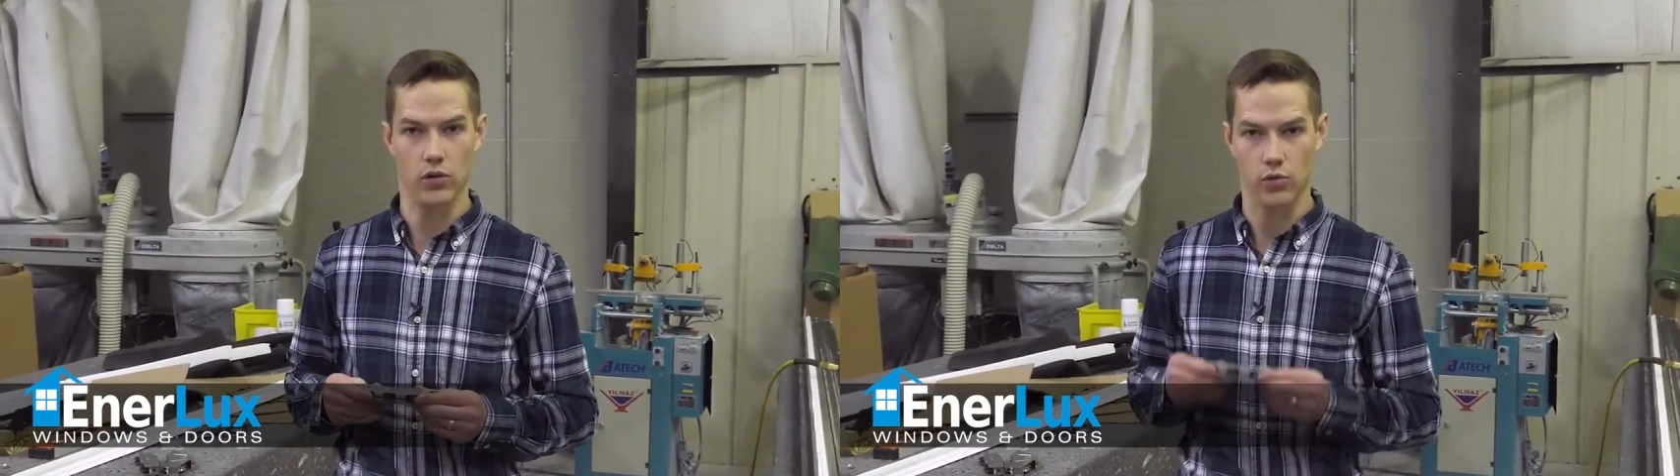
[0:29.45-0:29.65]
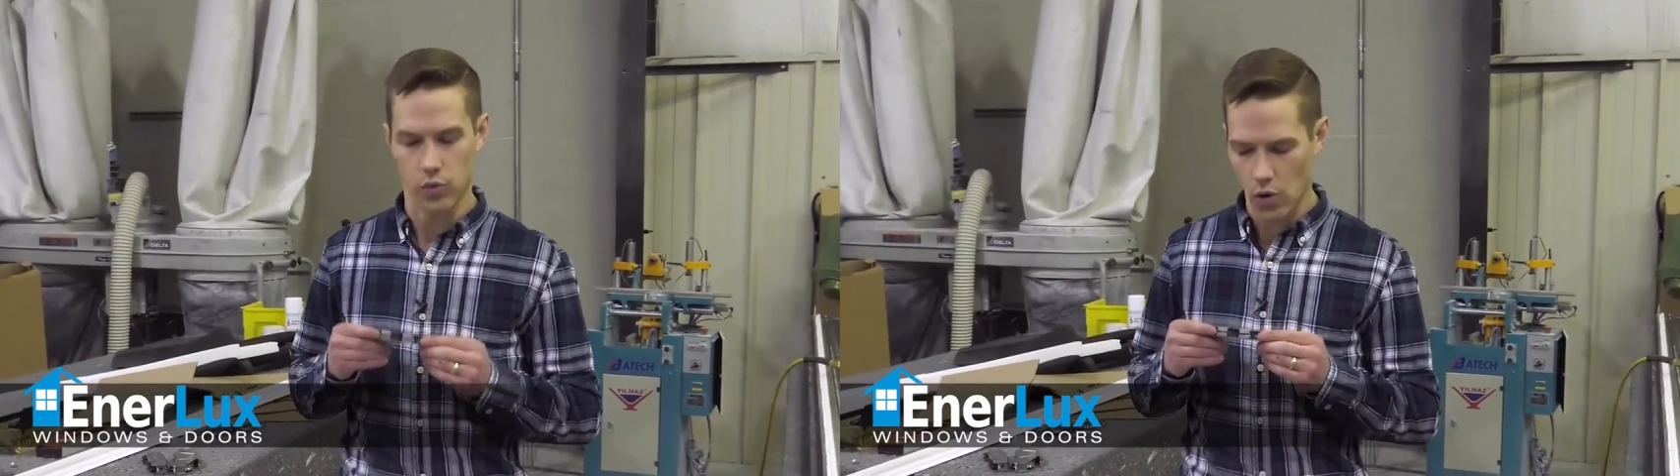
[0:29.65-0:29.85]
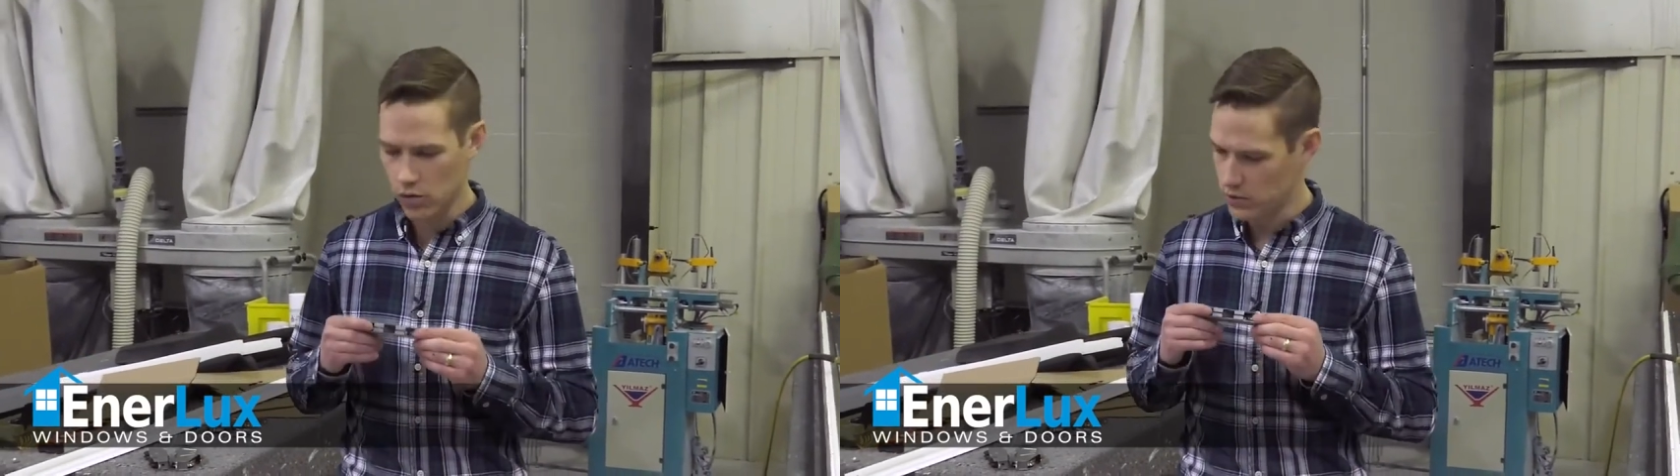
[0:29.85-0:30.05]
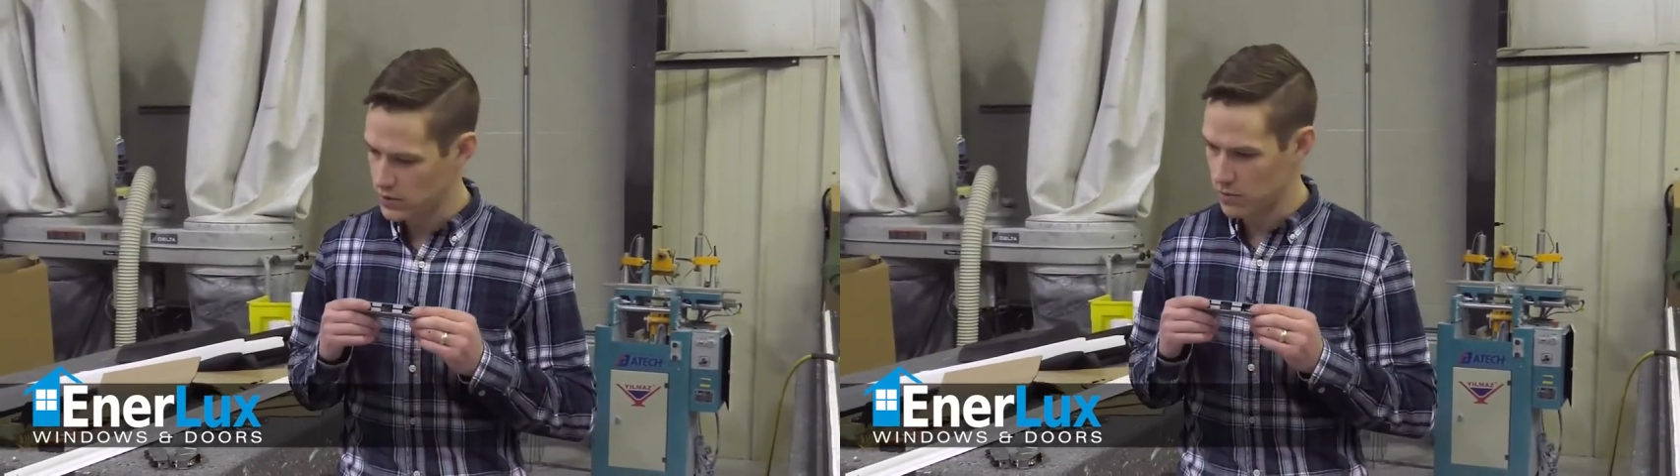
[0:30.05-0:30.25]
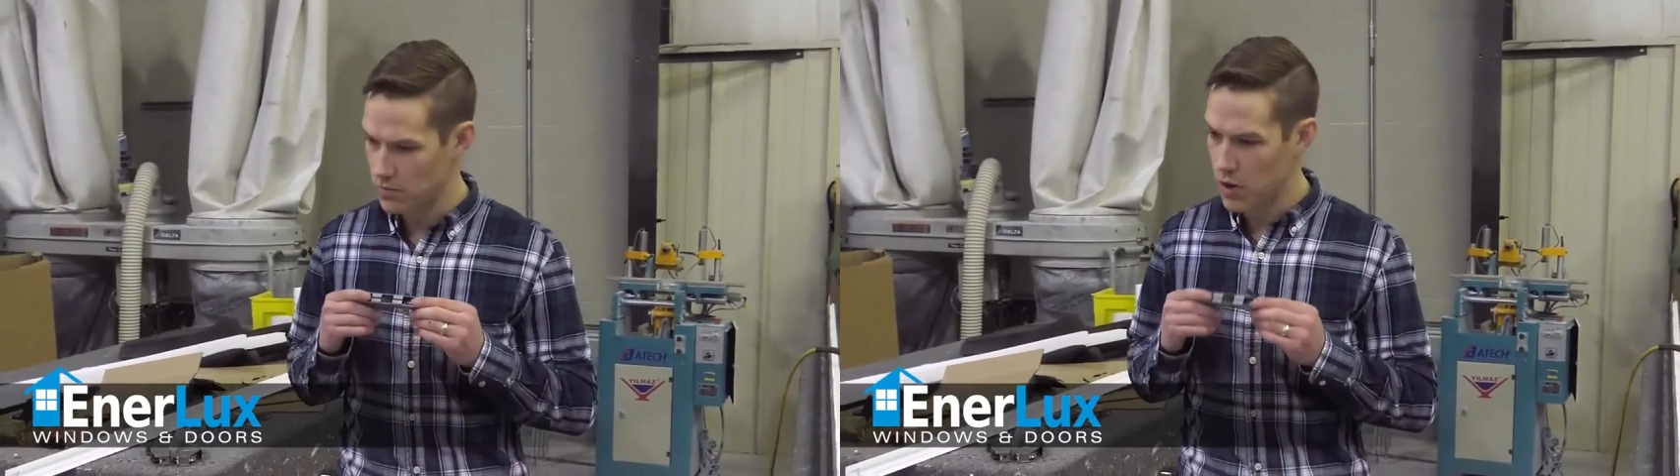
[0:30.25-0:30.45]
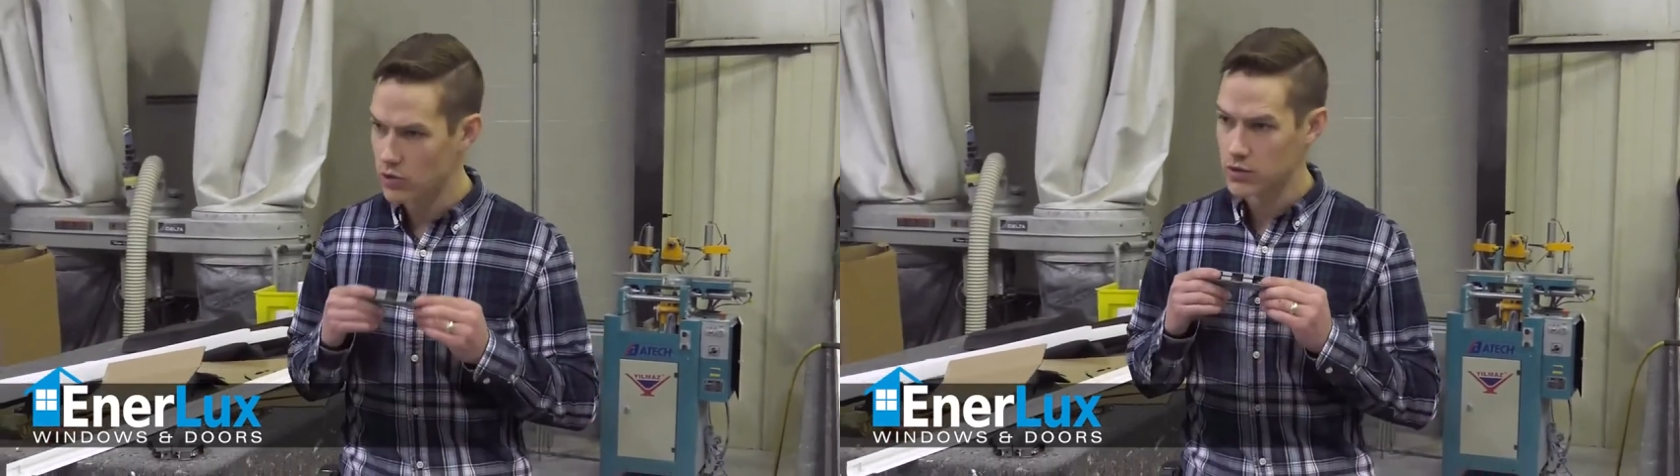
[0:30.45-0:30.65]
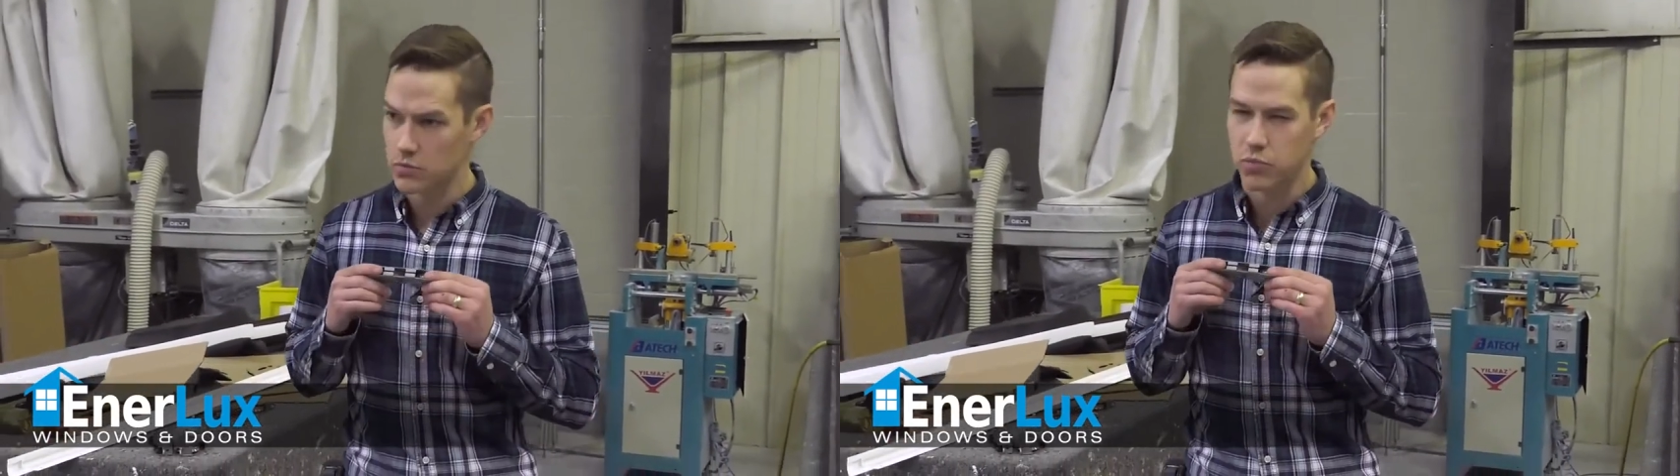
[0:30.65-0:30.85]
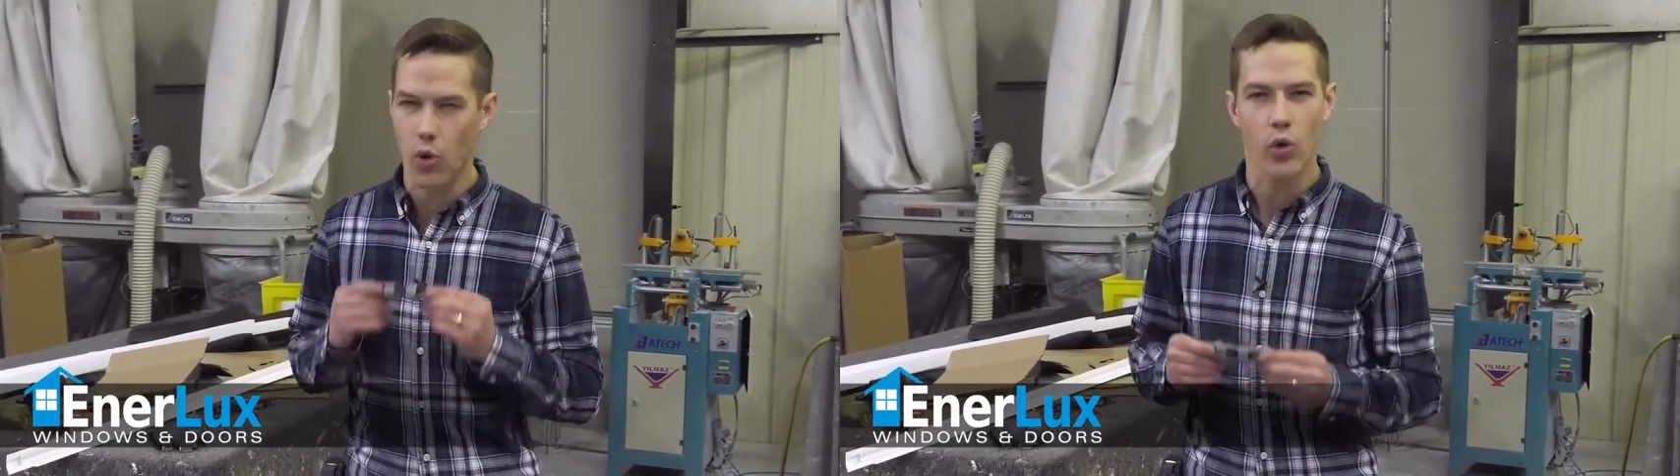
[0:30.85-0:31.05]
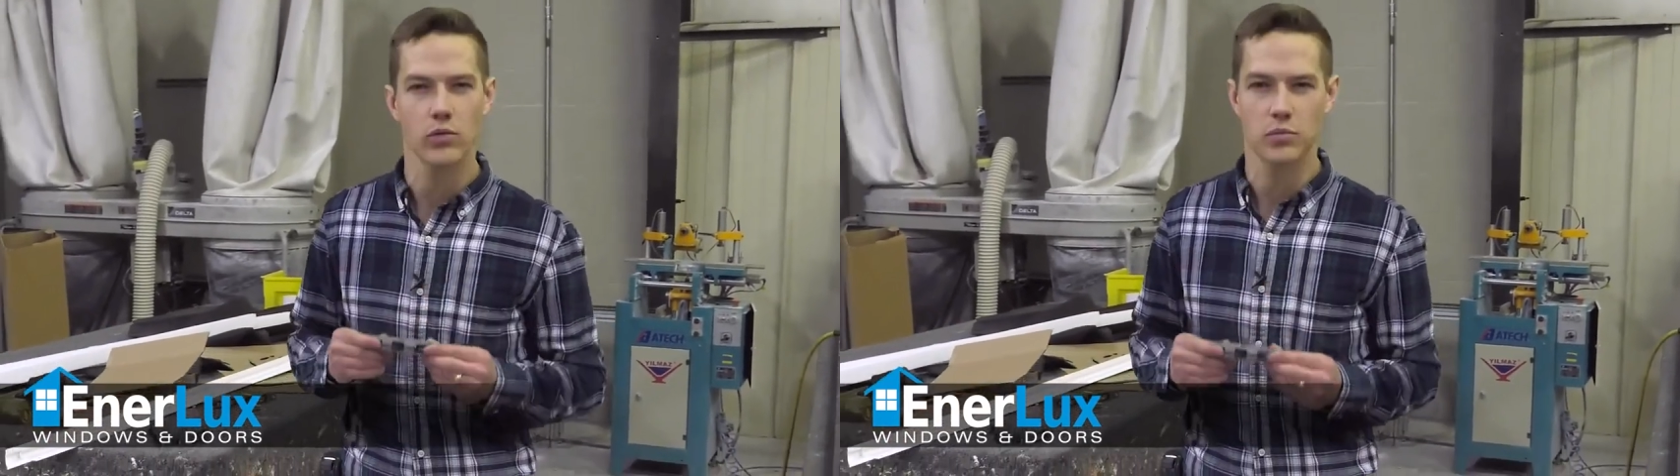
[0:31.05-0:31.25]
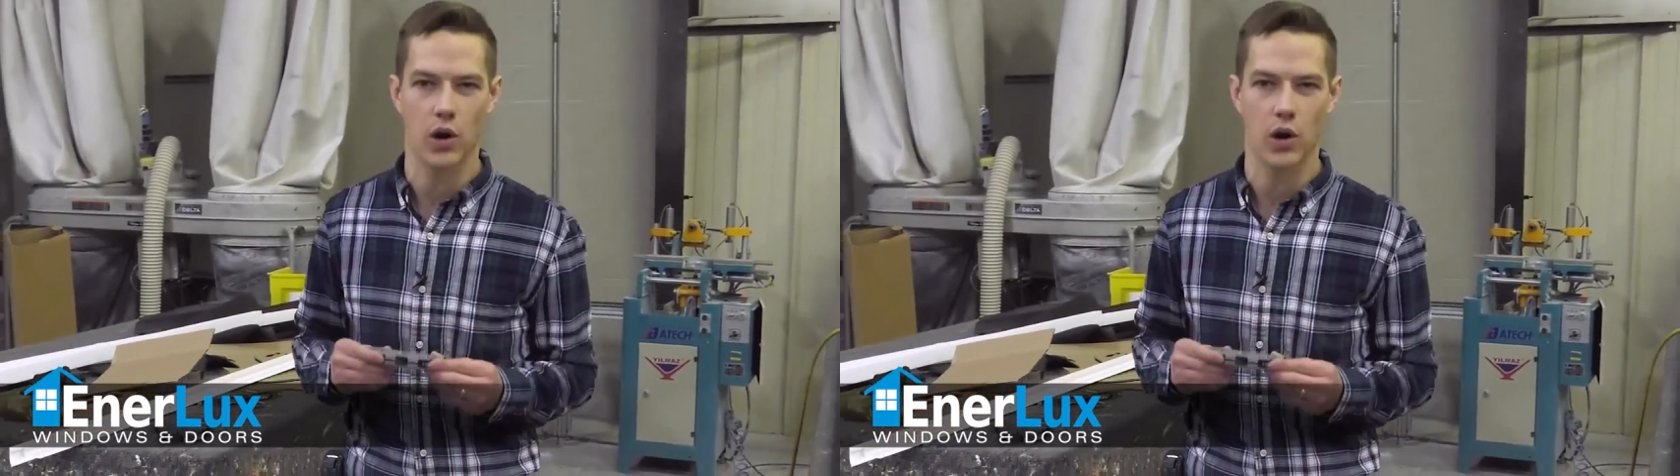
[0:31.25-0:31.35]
The roller is the most important